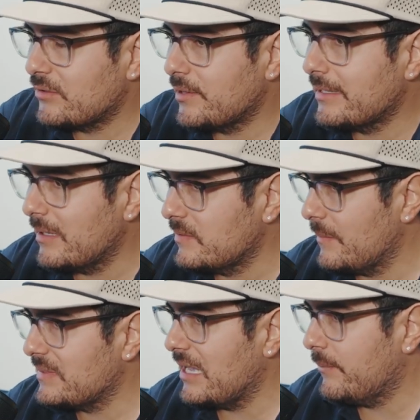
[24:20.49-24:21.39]
So then
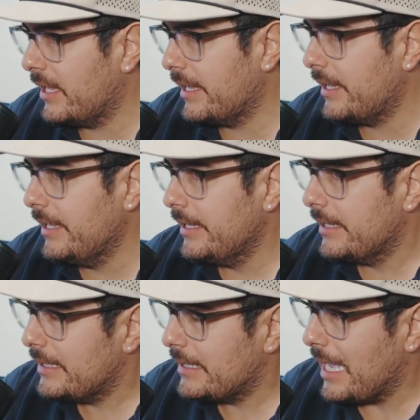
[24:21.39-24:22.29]
sometimes I'm like,
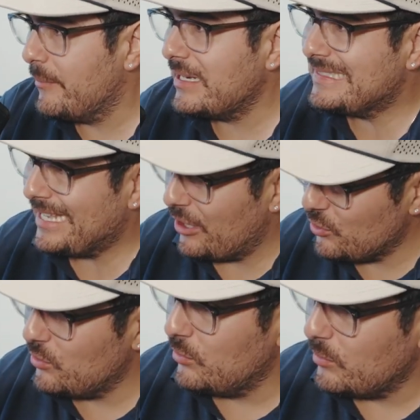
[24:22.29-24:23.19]
I'm gonna tell
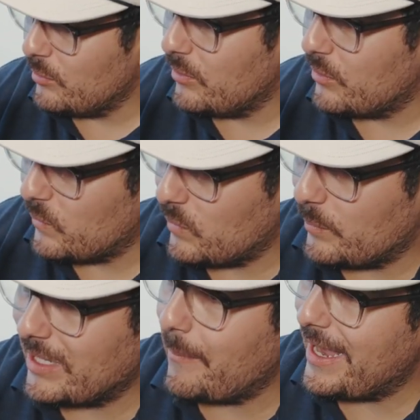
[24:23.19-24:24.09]
you,
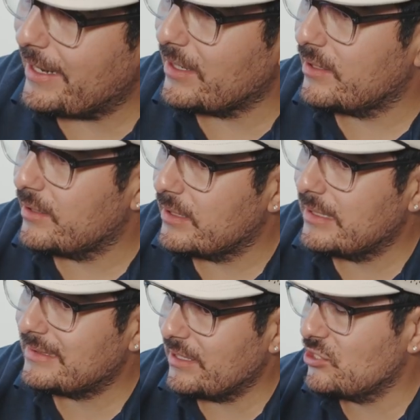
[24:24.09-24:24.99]
but I'm not gonna
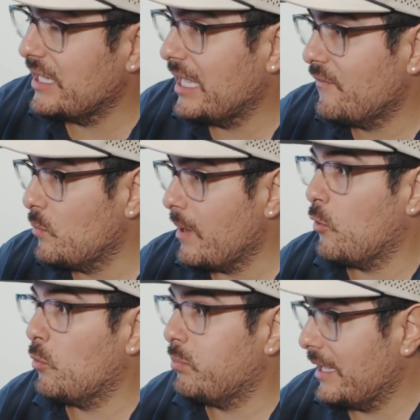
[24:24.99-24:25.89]
essentially give you my
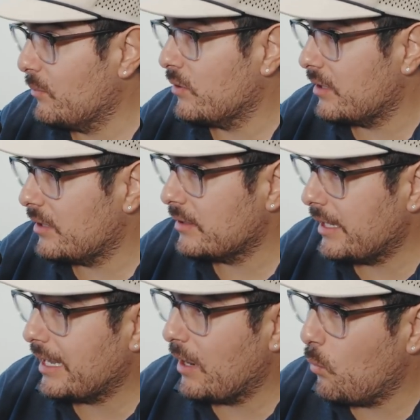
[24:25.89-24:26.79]
whole playbook.
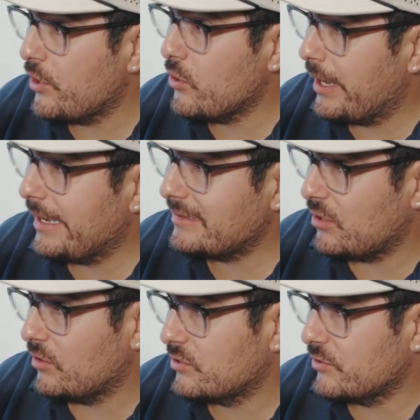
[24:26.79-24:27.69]
Like, I want you guys
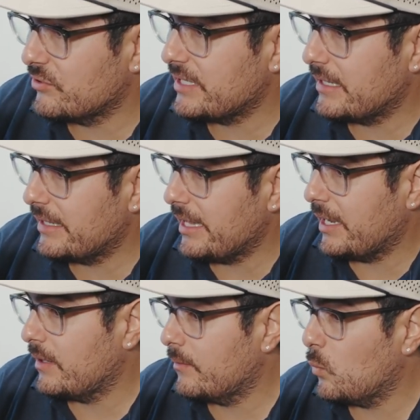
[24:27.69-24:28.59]
to also understand that,
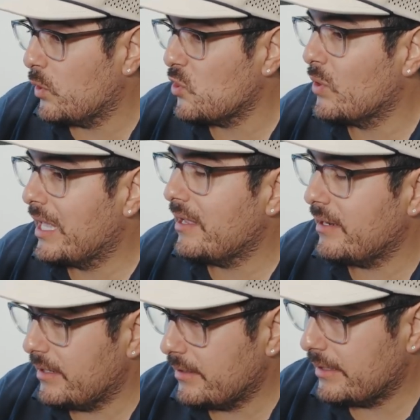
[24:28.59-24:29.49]
like, what you
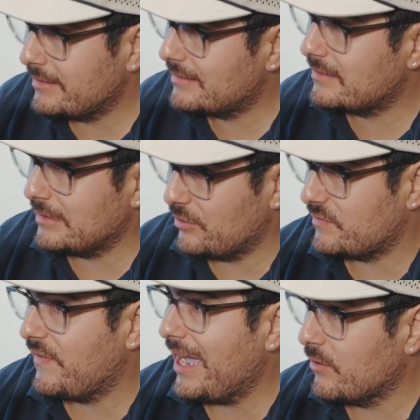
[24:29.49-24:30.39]
get is
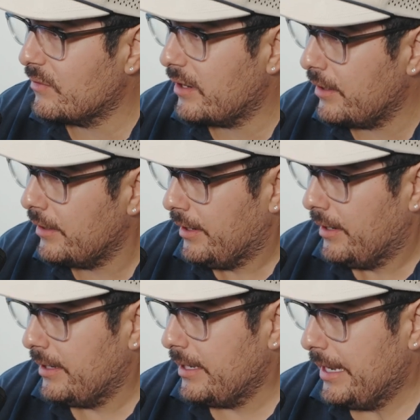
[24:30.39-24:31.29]
there's value there,
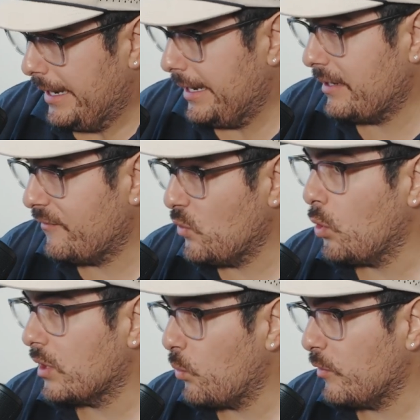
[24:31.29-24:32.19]
and if you
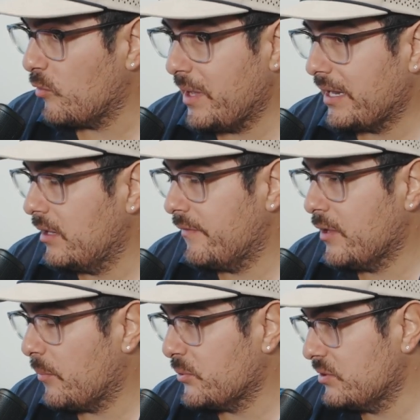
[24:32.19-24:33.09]
wanna work with me, I'd love
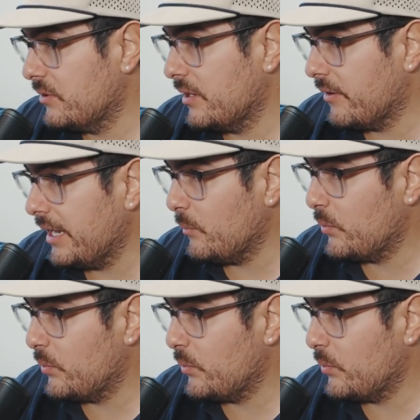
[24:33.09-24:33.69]
the opportunity, right?